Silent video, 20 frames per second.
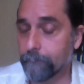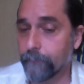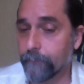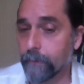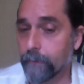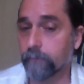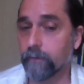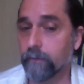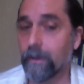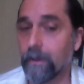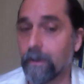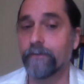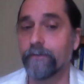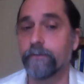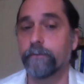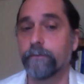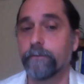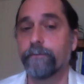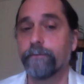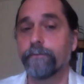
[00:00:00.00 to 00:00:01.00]
there's lots
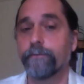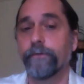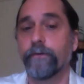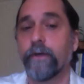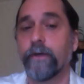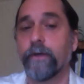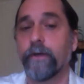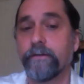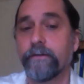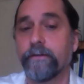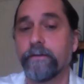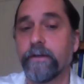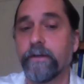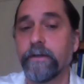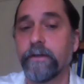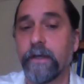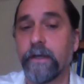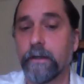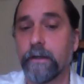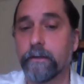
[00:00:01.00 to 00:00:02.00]
of studies
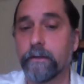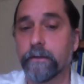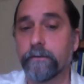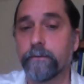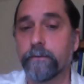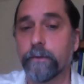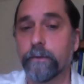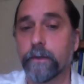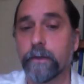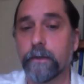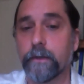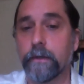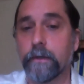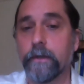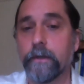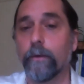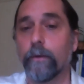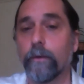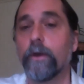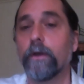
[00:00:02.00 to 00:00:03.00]
indicating this, where
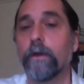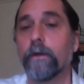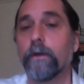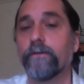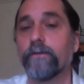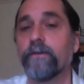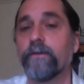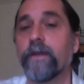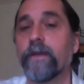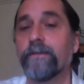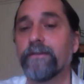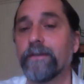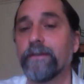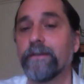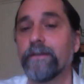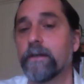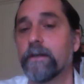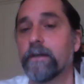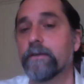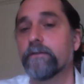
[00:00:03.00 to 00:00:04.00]
an oil is tested
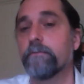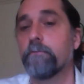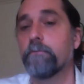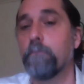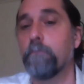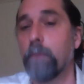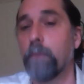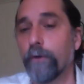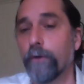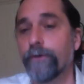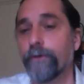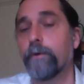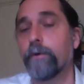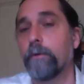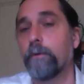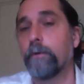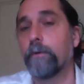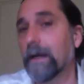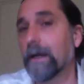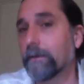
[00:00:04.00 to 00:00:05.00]
against
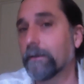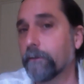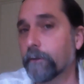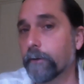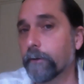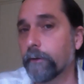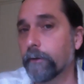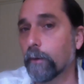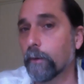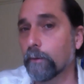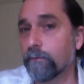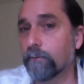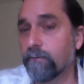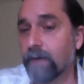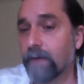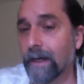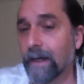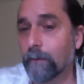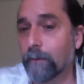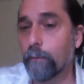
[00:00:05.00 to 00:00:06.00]
multiple bacterial or
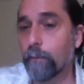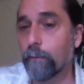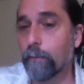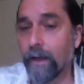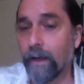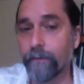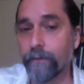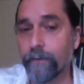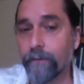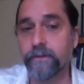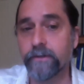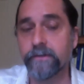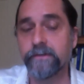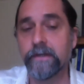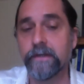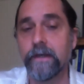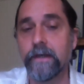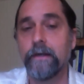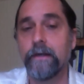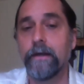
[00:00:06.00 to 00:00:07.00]
viral
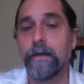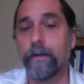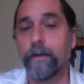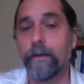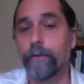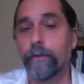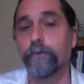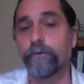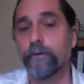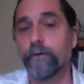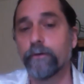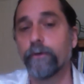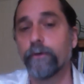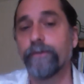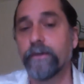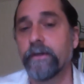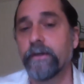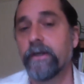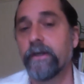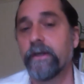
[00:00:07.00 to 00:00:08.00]
pathogens, and the results
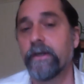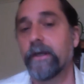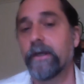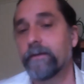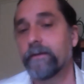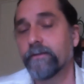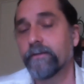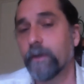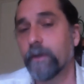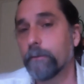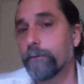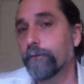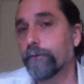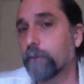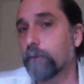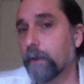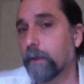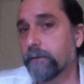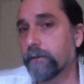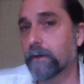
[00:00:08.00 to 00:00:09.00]
indicate that some
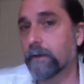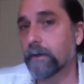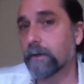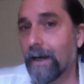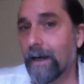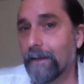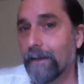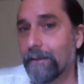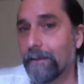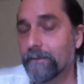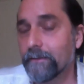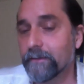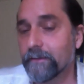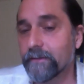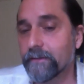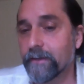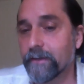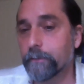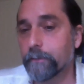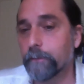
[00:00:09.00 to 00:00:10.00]
strains are highly
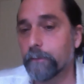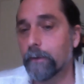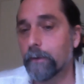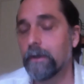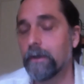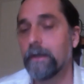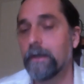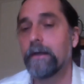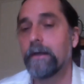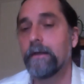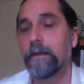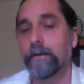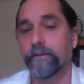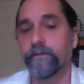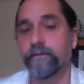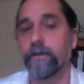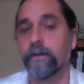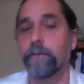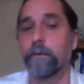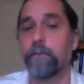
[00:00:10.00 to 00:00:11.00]
susceptible, and
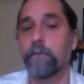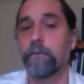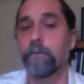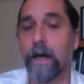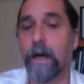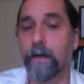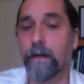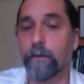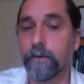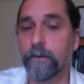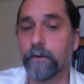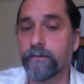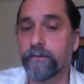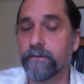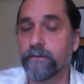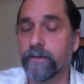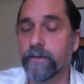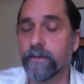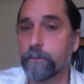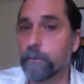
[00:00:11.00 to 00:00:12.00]
some are moderately
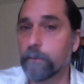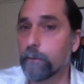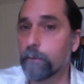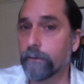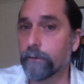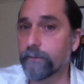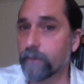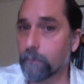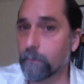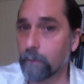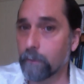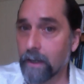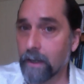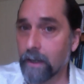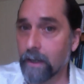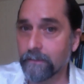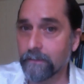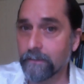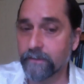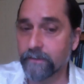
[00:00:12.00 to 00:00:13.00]
susceptible, and some are
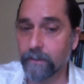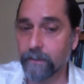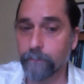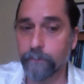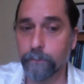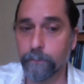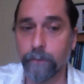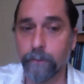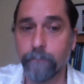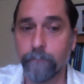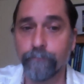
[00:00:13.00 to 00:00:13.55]
not susceptible.